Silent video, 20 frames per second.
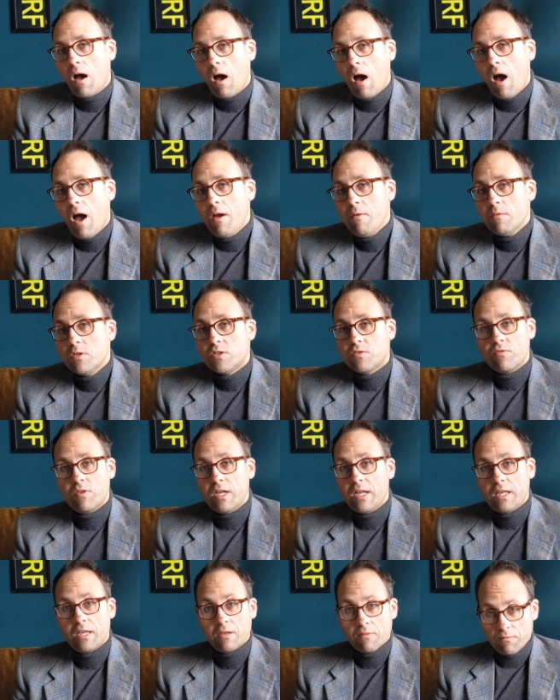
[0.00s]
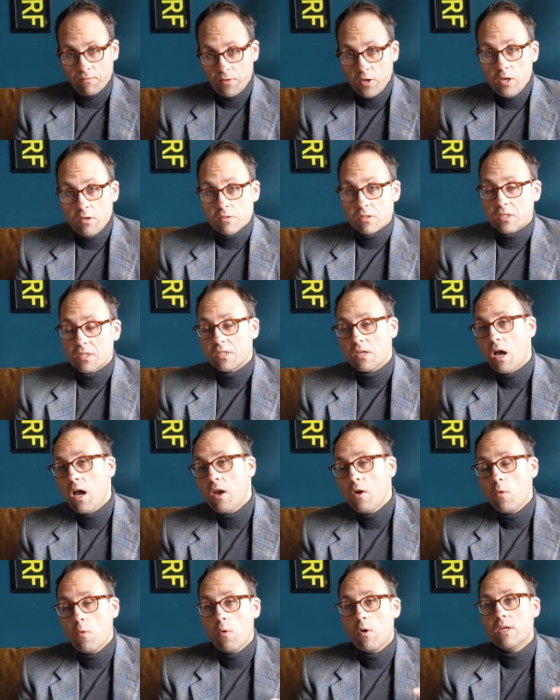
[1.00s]
I was really confused because
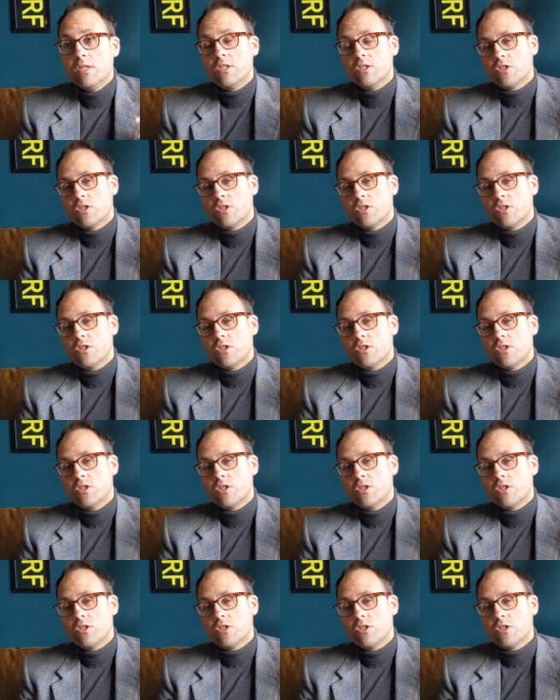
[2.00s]
I always